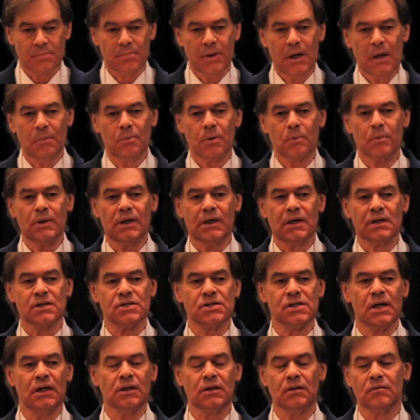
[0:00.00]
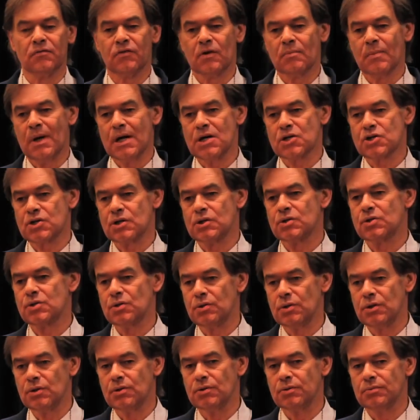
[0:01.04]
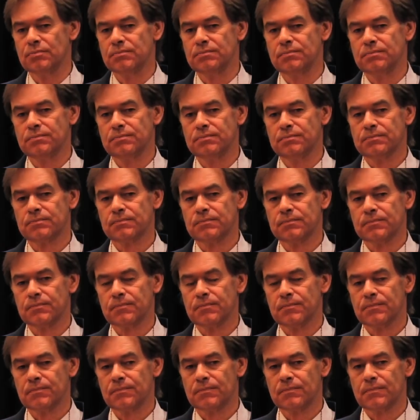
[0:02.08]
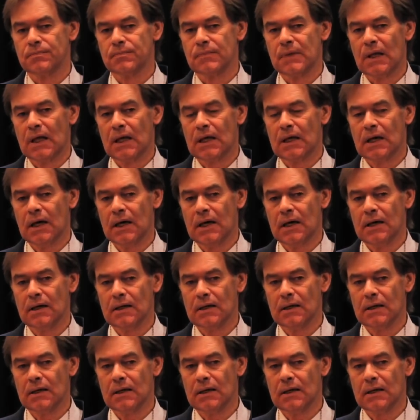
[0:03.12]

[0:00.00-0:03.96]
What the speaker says: paper, we can send information to you. Okay?